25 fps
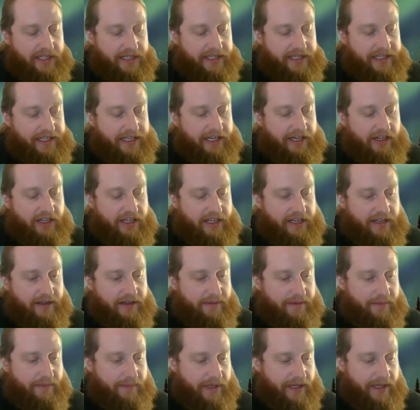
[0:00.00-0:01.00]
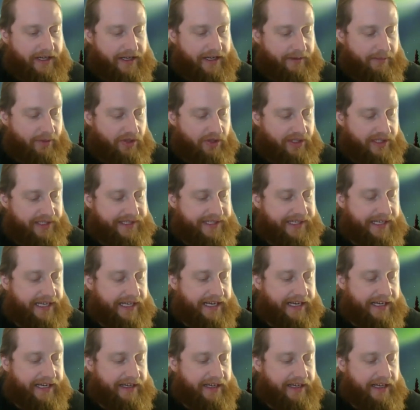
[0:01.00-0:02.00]
Now I am able to
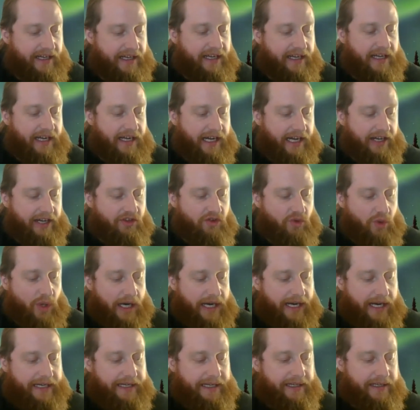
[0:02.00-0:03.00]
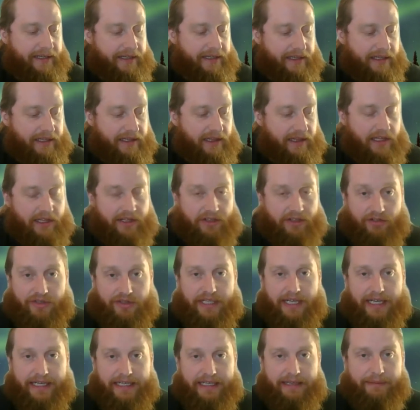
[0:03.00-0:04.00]
say I cried a little
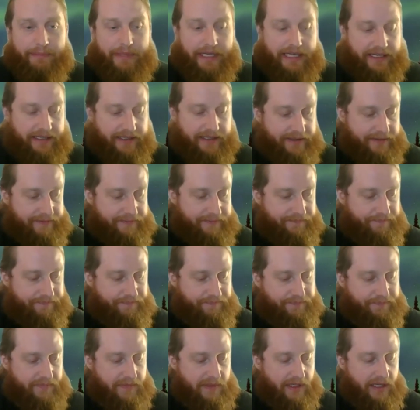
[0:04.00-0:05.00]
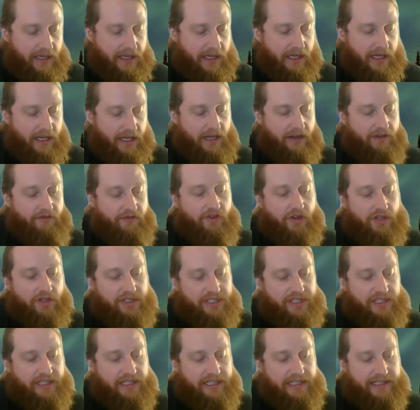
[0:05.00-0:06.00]
tiny bit.
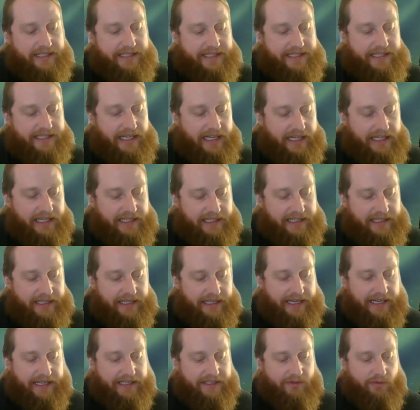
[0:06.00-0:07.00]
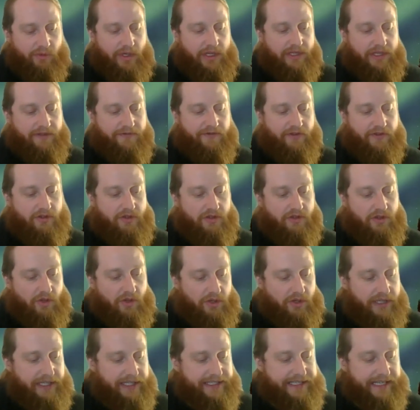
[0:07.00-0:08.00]
Fortunately, the sun has a wonderful,
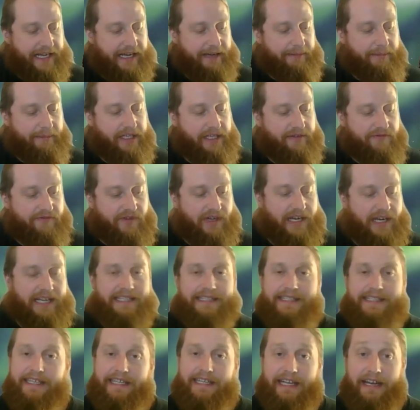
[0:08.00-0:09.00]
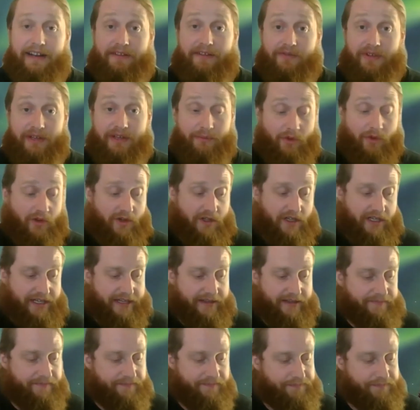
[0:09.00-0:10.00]
glorious habit of rising every morning.